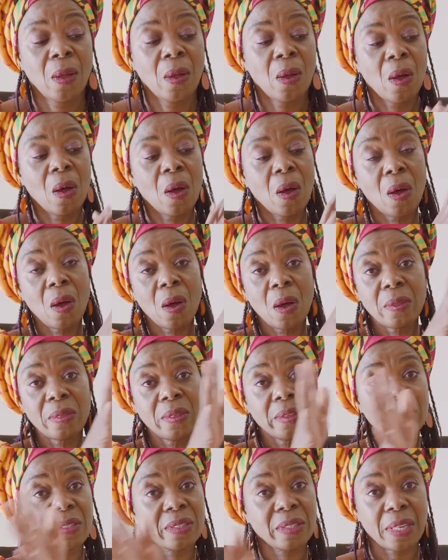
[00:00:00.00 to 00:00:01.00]
All
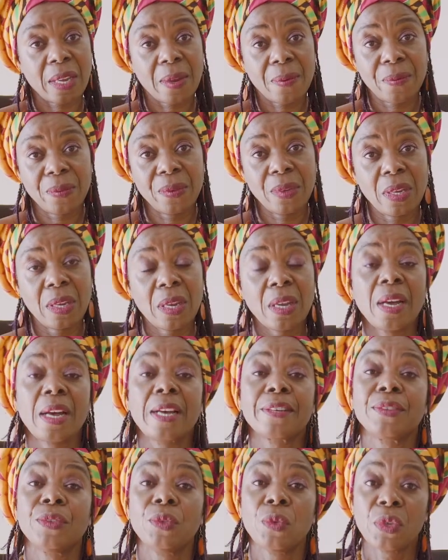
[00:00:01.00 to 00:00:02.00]
those stuff here
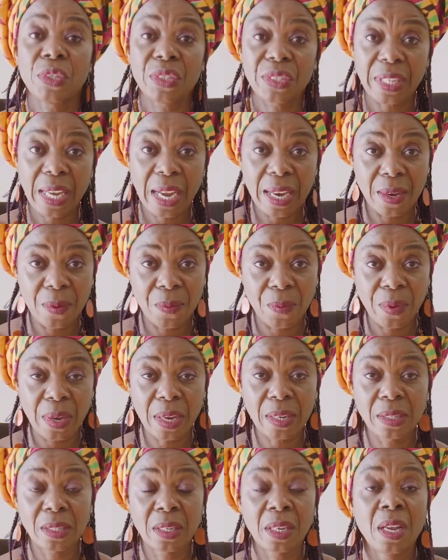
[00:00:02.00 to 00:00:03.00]
has no side
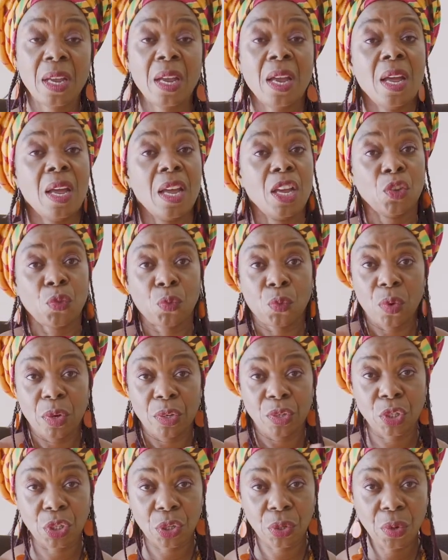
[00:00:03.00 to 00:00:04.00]
effect. It's for
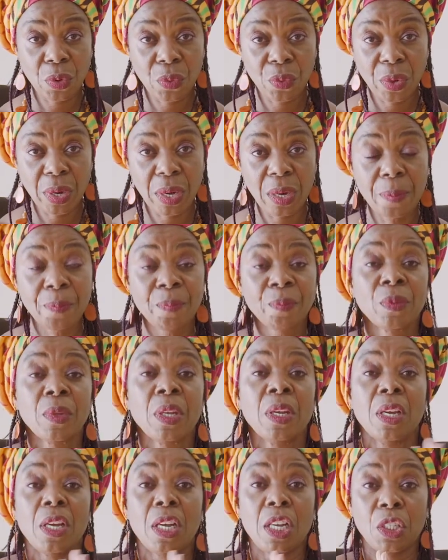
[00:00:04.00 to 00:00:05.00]
children.
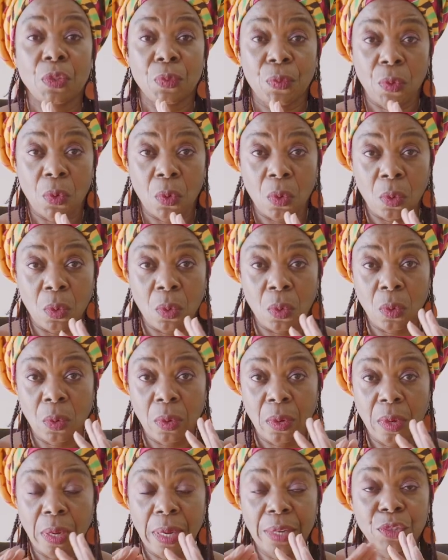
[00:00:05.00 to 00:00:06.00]
It's for
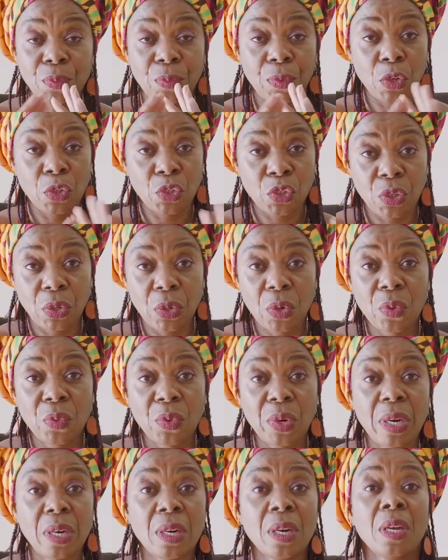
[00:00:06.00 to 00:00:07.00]

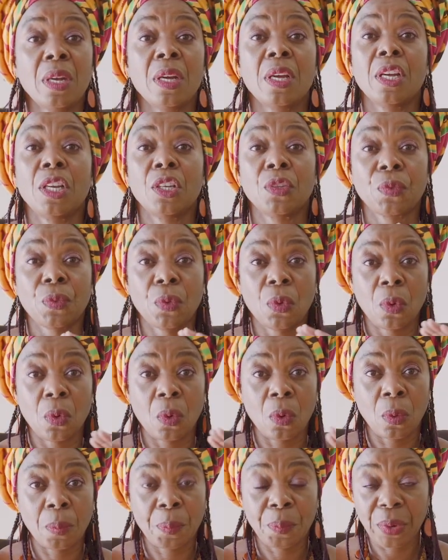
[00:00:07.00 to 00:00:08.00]
children. It's
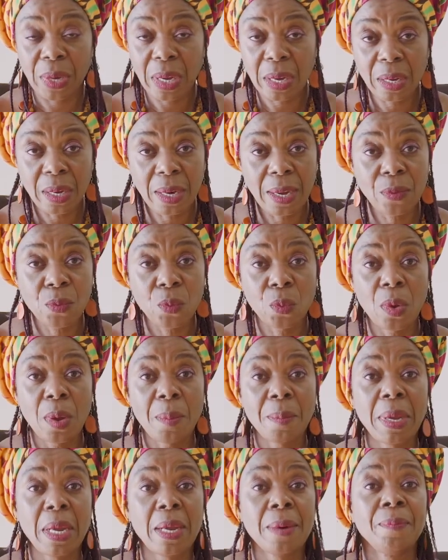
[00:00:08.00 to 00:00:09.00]
for pregnant
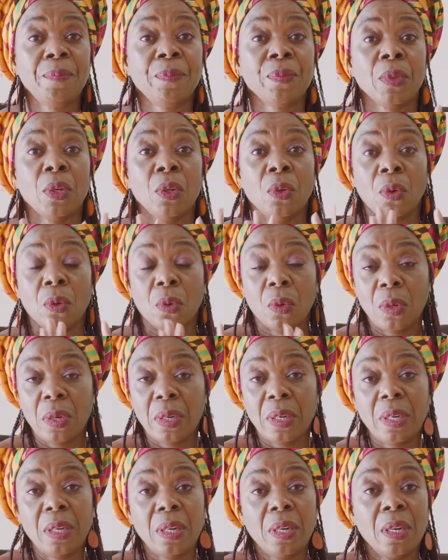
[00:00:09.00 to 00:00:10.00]
women.
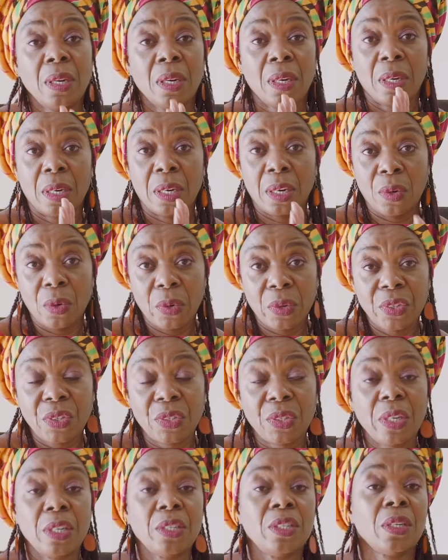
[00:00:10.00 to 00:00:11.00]
Only the
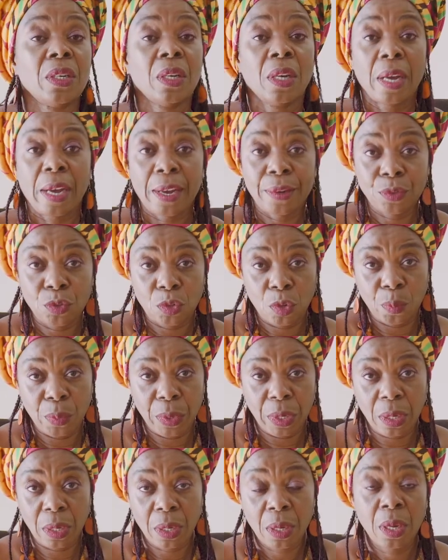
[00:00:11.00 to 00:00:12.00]
dosage has to
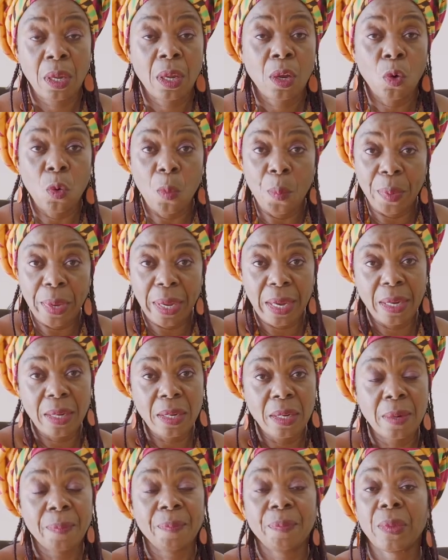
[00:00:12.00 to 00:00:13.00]
be
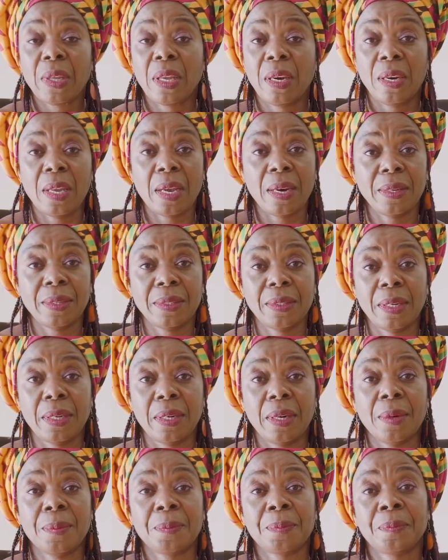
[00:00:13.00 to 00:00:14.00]
obeyed, and that is it.